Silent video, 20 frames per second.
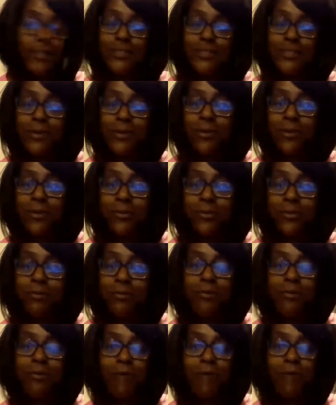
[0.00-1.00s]
So you
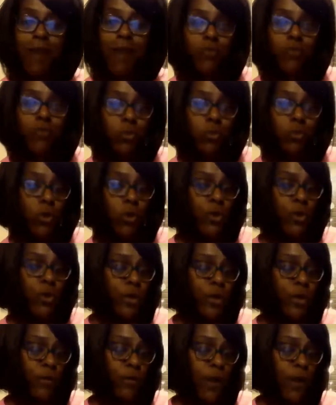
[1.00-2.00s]
don't have to
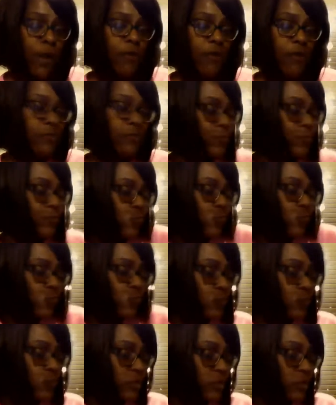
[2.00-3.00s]
worry about
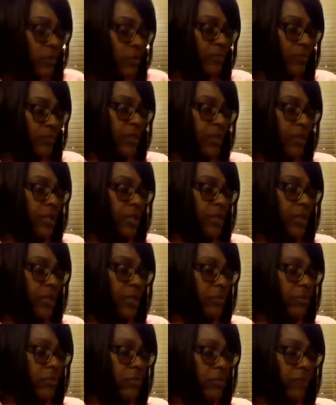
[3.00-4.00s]

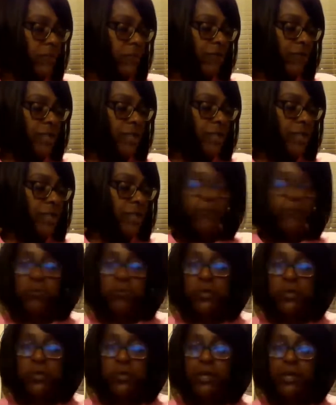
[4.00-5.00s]
being offensive or
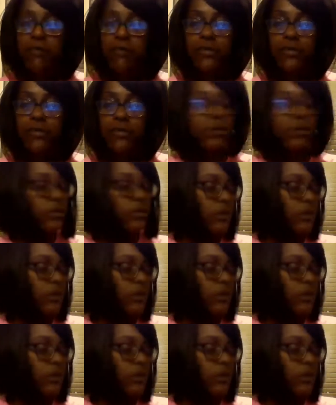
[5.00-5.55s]
whatever.